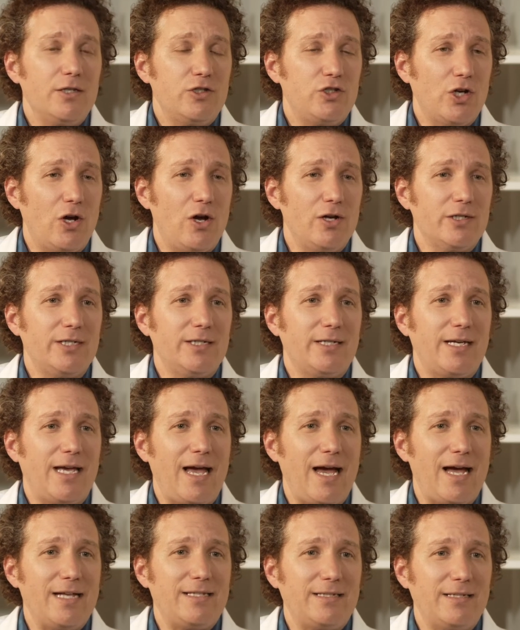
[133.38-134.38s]
Dogs and
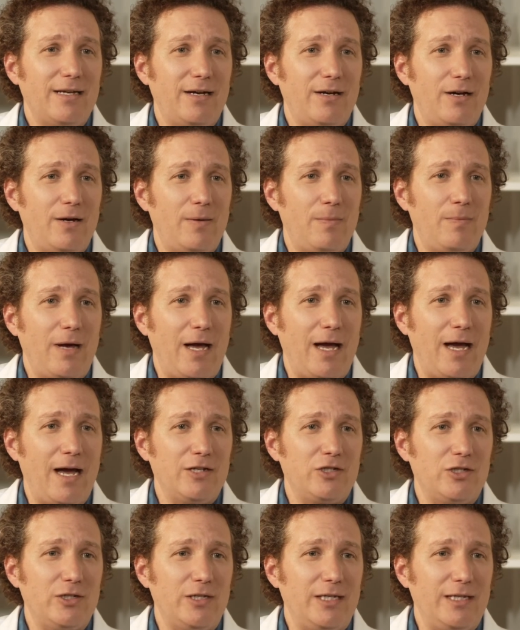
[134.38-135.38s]
cats
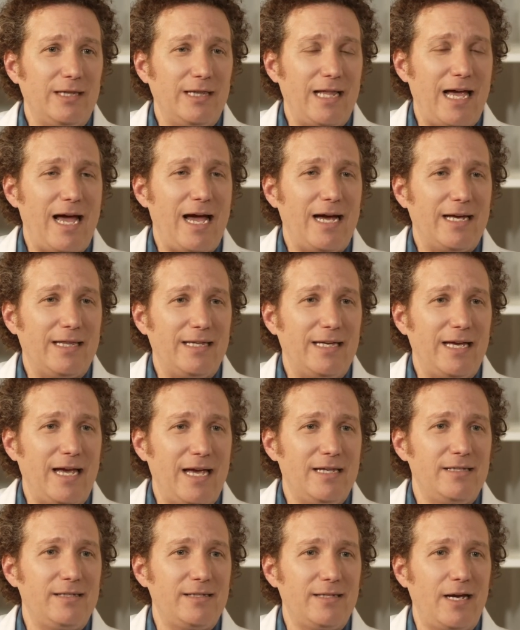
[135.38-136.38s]
actually lack the
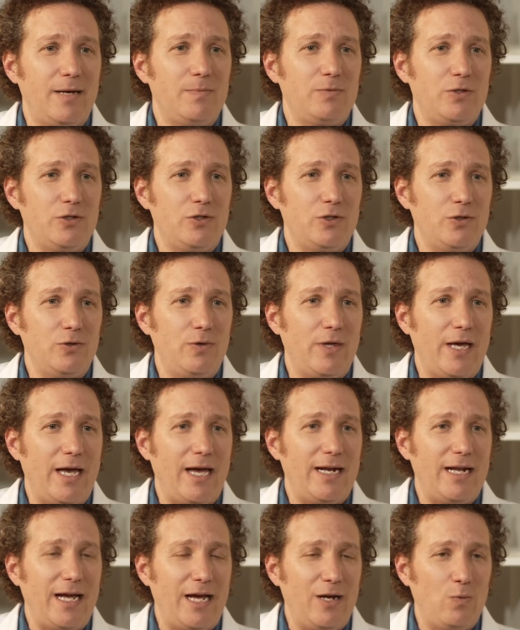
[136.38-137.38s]
enzyme to do
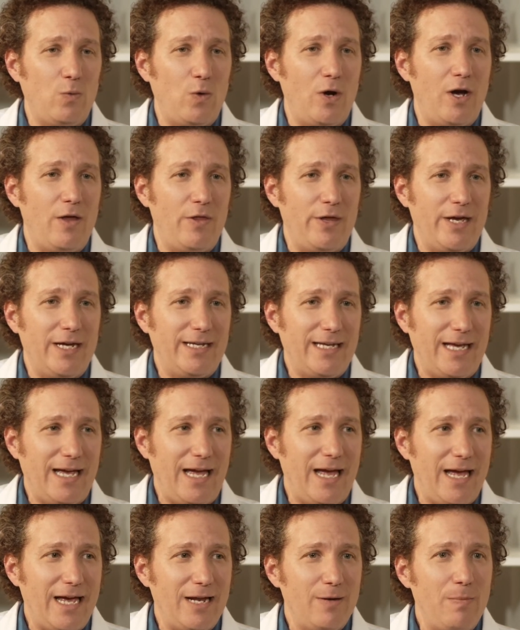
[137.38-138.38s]
that, and while they
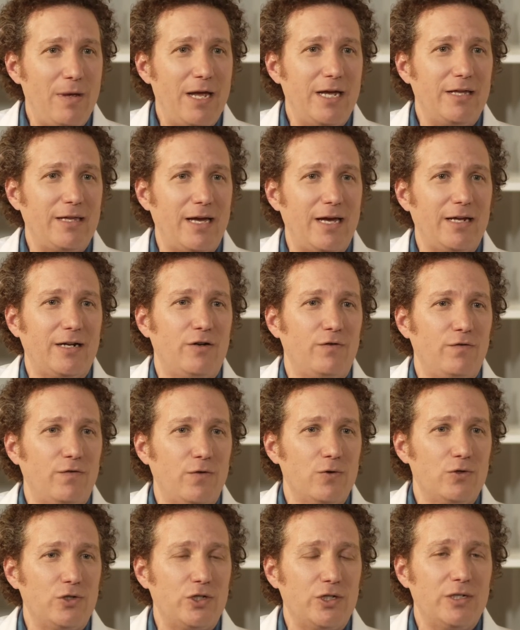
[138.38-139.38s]
can make that
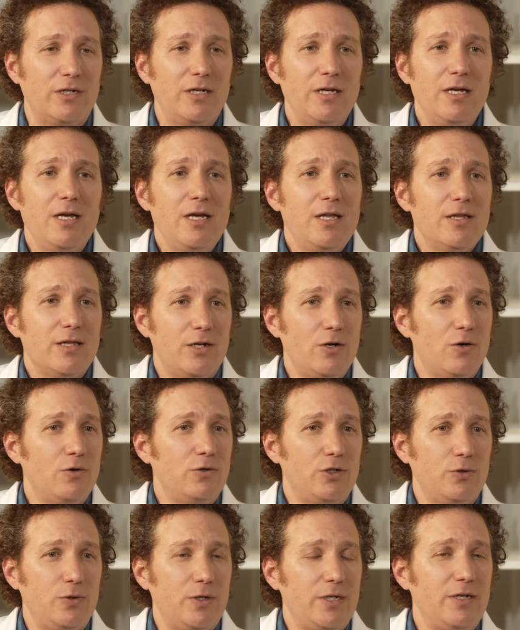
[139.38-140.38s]
conversion, they don't
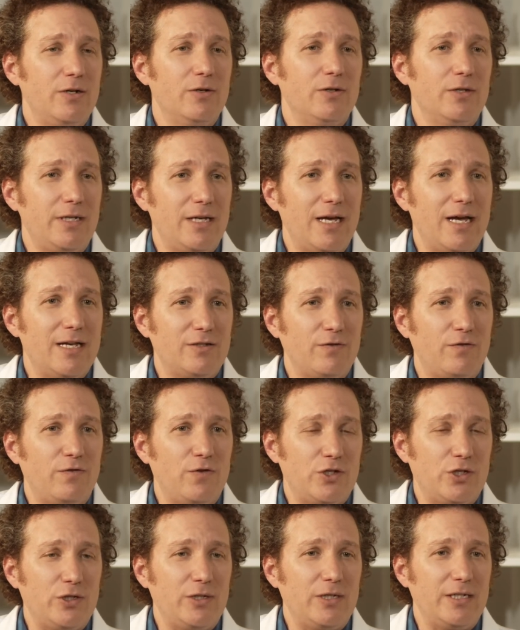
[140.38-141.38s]
do it nearly as
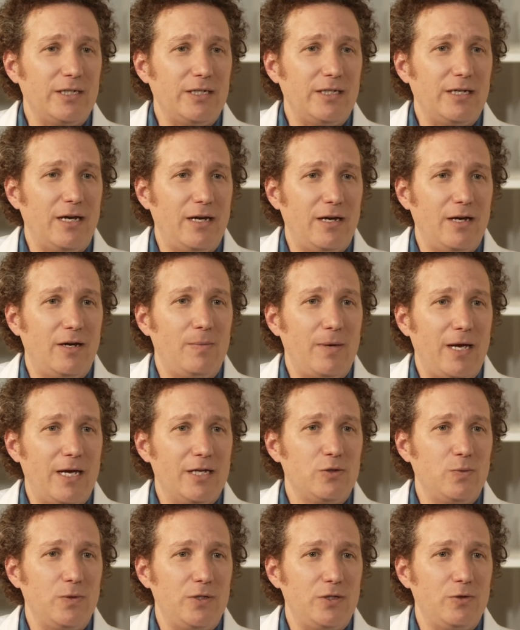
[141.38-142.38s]
efficiently
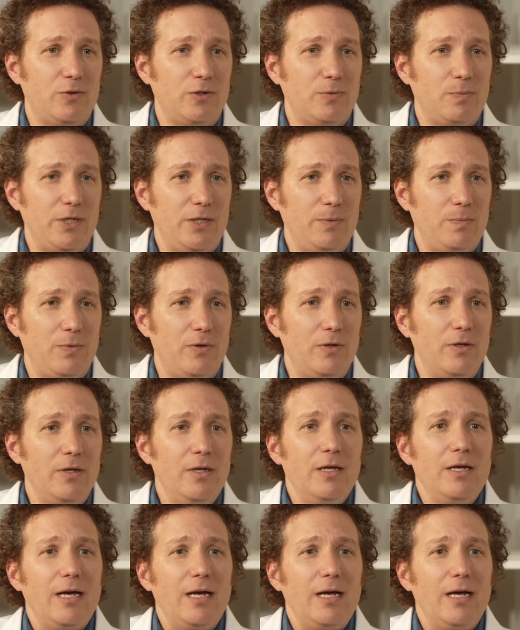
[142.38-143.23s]
as we do in people.